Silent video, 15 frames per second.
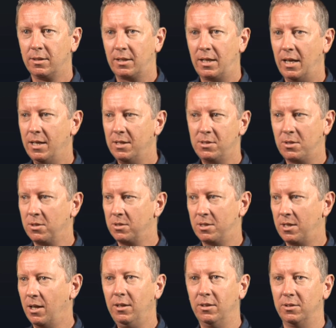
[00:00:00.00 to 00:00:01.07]
Car's too
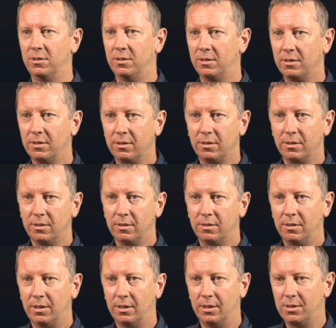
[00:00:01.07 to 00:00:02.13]
slow.
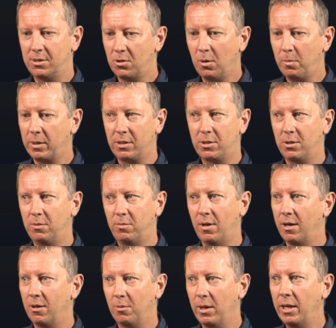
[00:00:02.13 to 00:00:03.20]
And it's stopping too
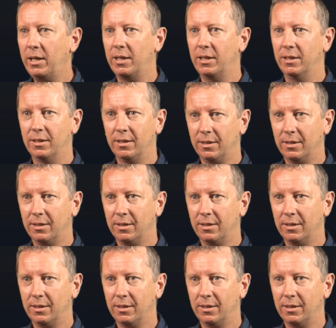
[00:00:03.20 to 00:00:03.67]
far away.